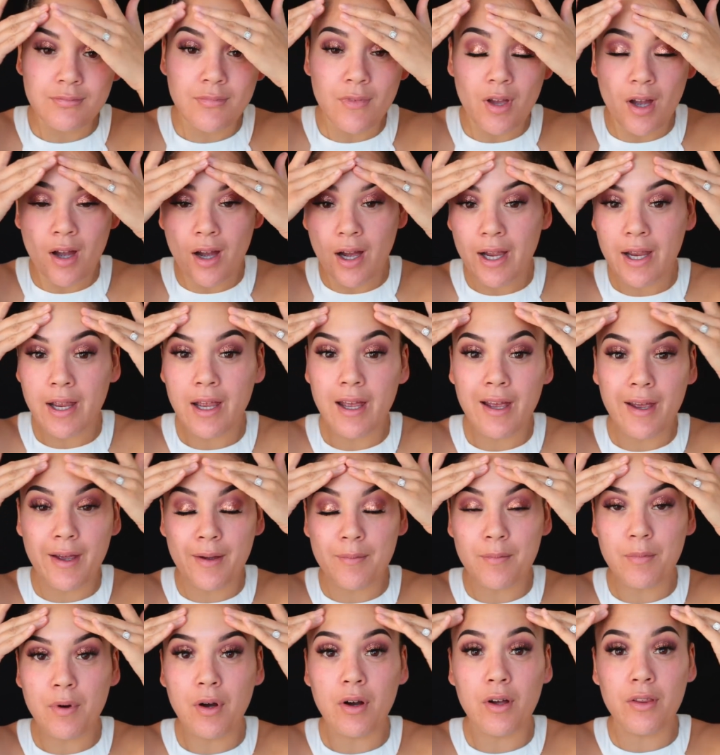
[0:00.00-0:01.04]
I
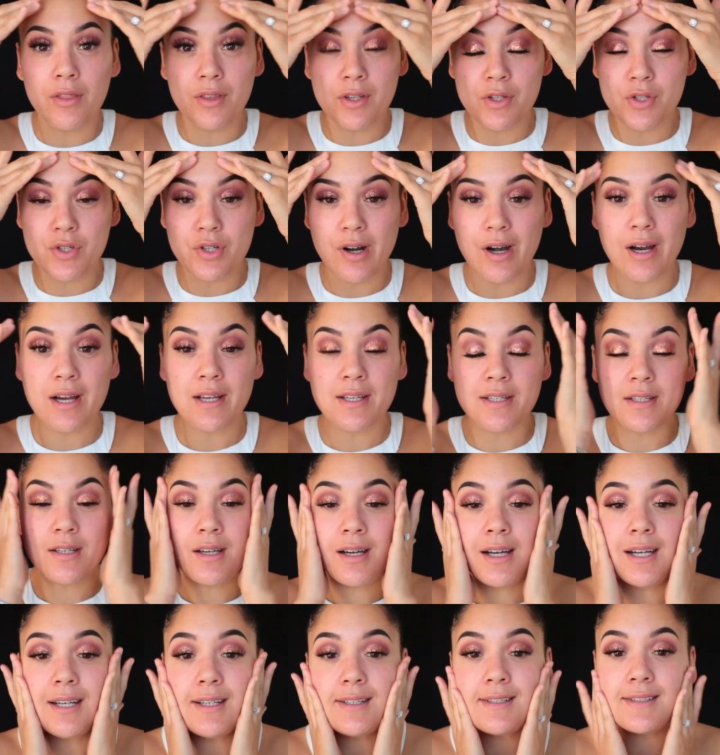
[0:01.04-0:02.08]
am on the dry
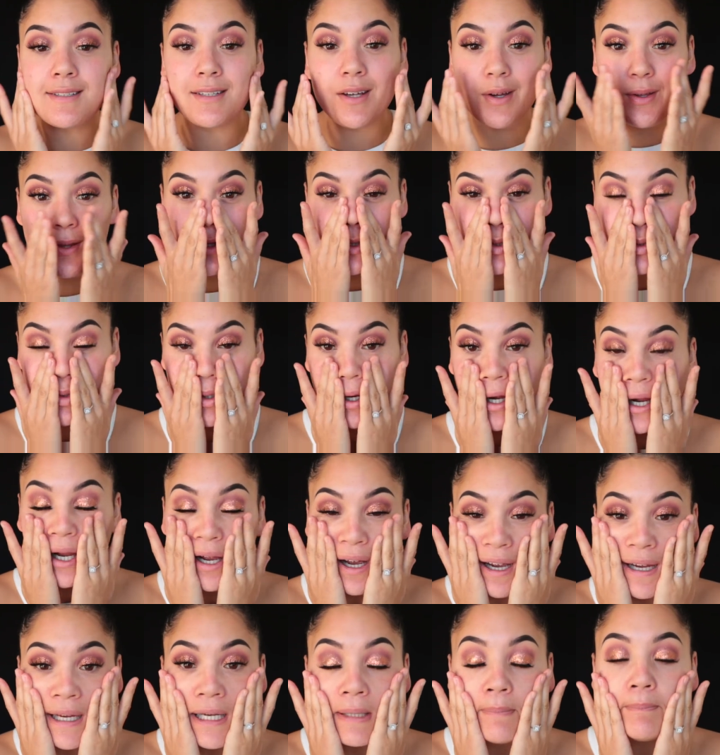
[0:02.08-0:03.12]
side, so that's why
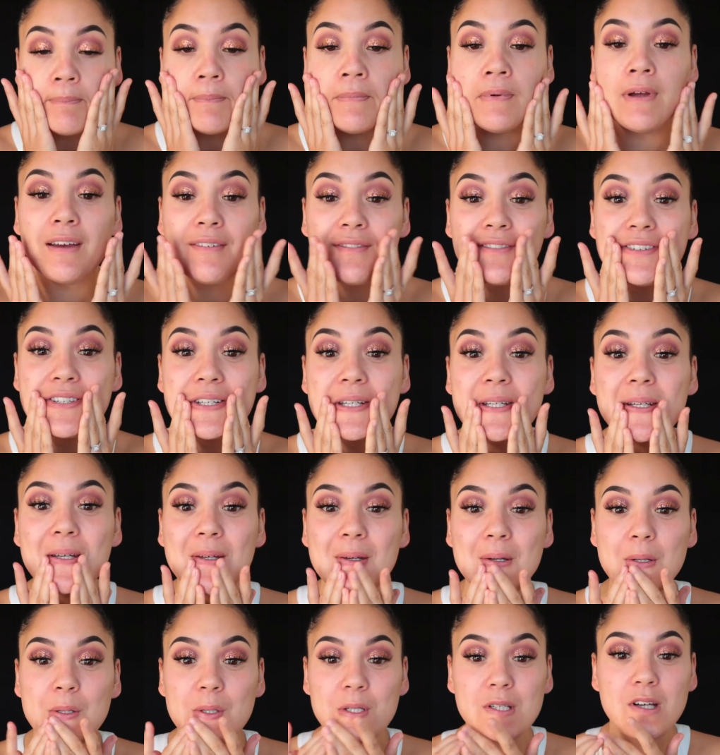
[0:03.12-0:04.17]
I have to
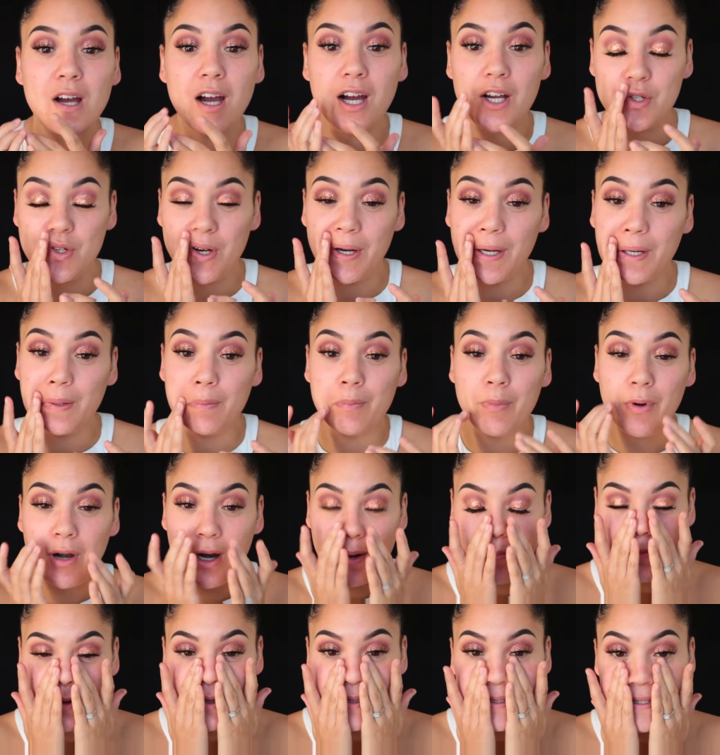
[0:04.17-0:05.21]
use hydrating
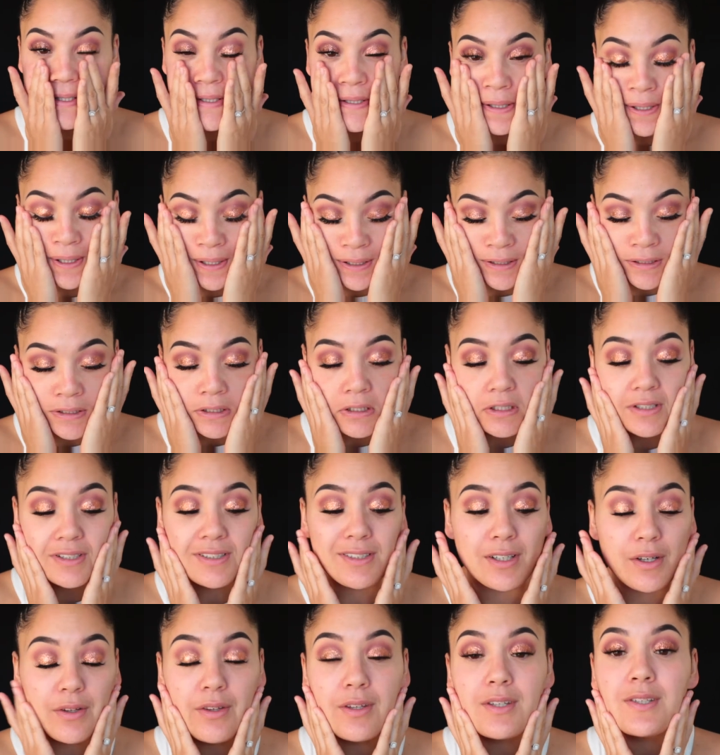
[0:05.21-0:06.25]
primers.
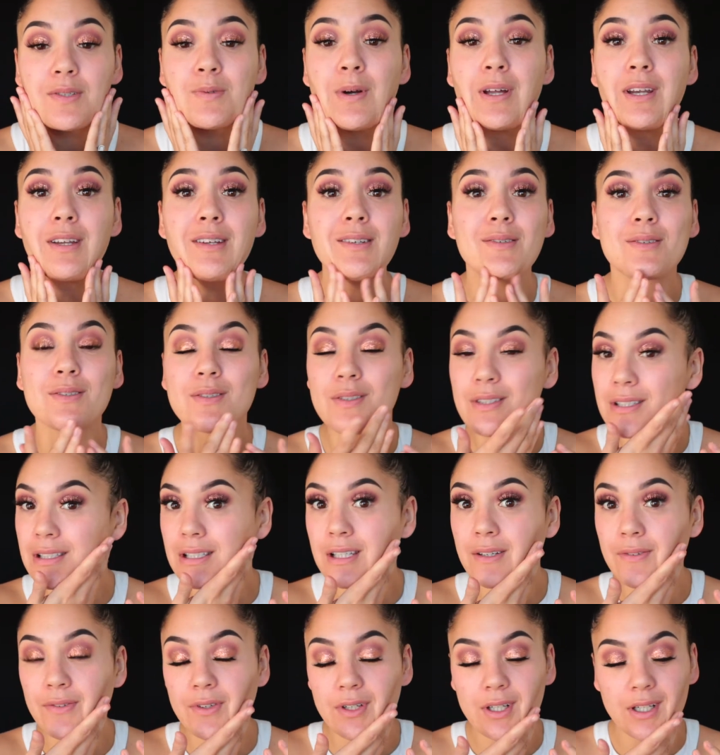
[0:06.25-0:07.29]
So this one is
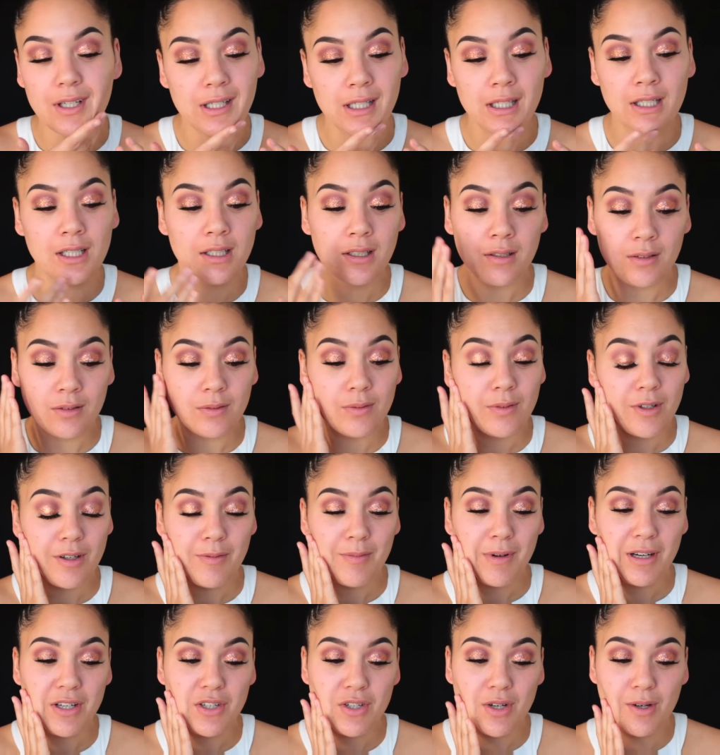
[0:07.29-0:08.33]
definitely one of
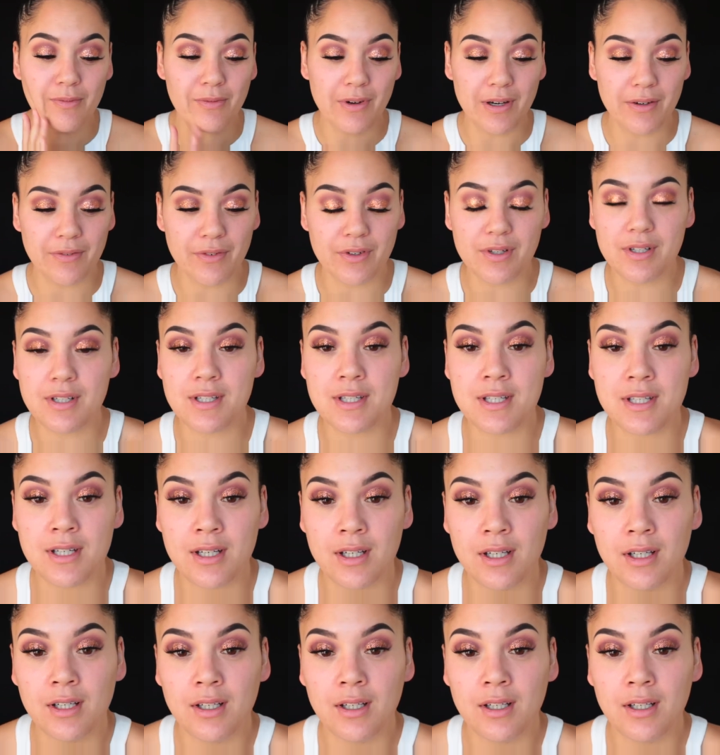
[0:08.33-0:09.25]
my top favorites.